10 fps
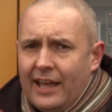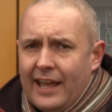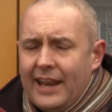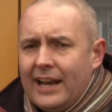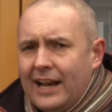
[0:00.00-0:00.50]

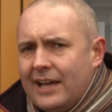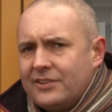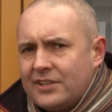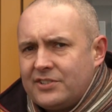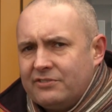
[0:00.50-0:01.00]
and that
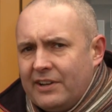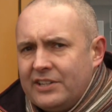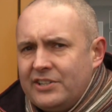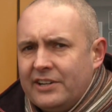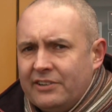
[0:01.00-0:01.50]
allows us to run
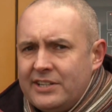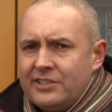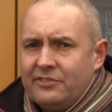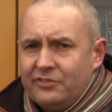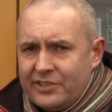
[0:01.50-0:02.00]
the
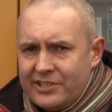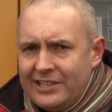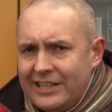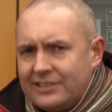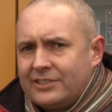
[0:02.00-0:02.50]
generator for as
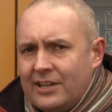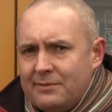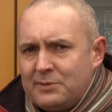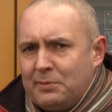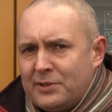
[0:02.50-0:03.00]
little
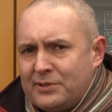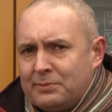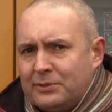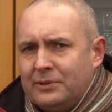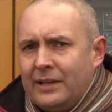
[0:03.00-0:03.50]
time as
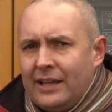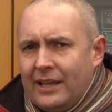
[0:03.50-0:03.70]
possible